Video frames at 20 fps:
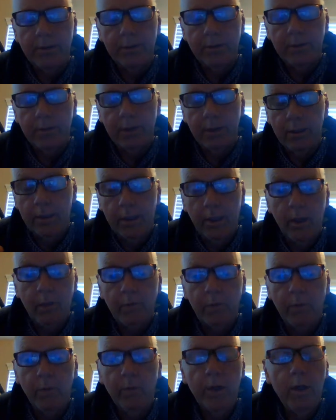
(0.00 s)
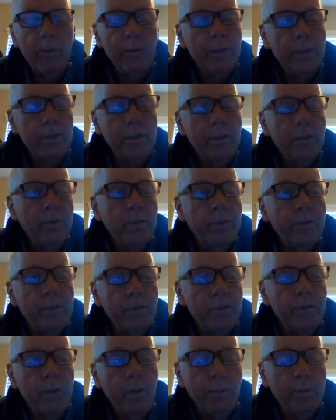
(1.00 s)
It's just a little overwhelming too. There's
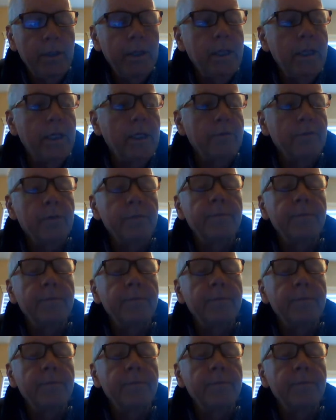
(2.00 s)
just so many of